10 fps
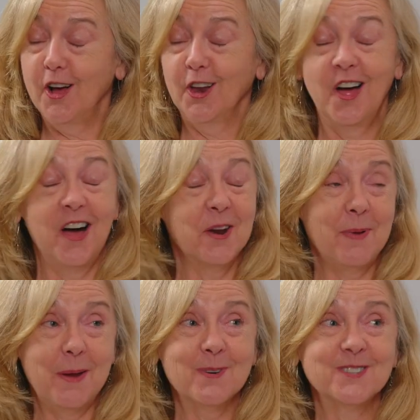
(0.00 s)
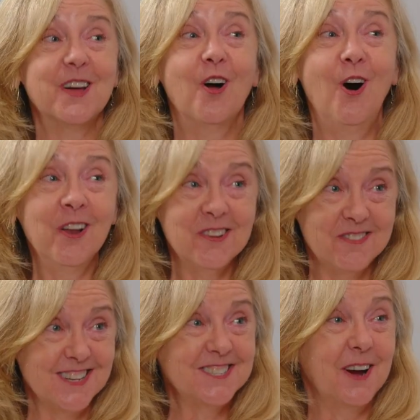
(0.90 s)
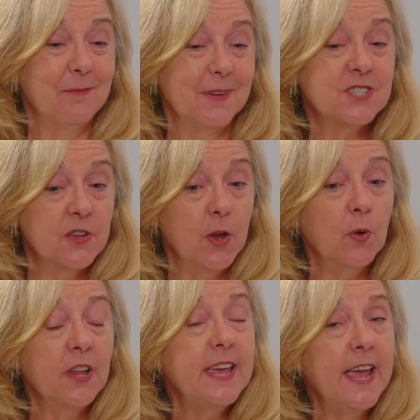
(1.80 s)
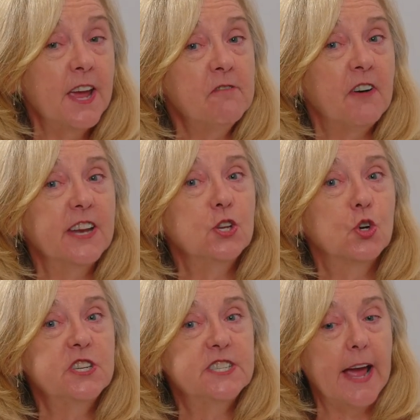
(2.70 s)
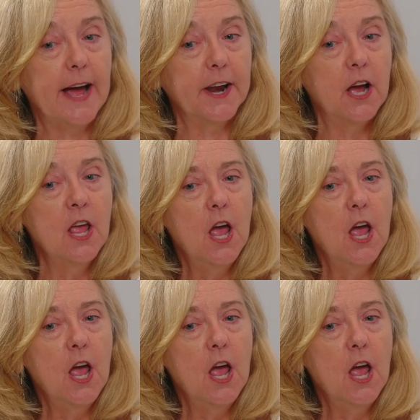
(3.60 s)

a lot of papers on all of these topics. So they really can find good data.